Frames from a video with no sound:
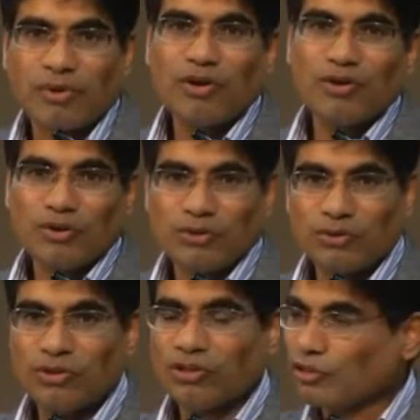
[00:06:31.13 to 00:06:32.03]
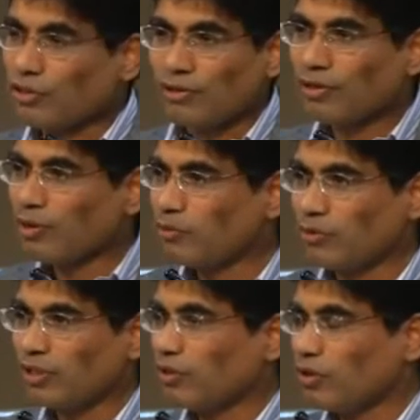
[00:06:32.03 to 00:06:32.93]
Why don't you just look up
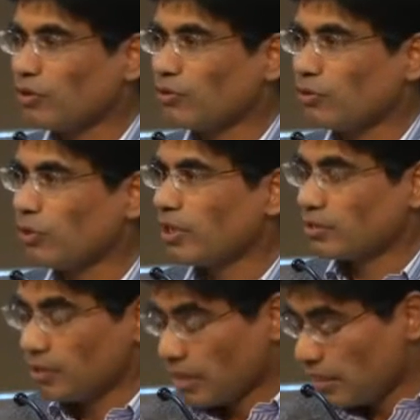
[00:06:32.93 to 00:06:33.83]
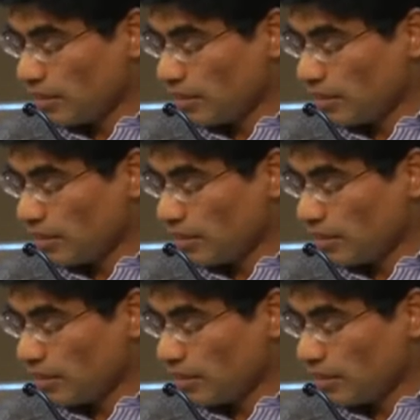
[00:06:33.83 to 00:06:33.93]
to God who has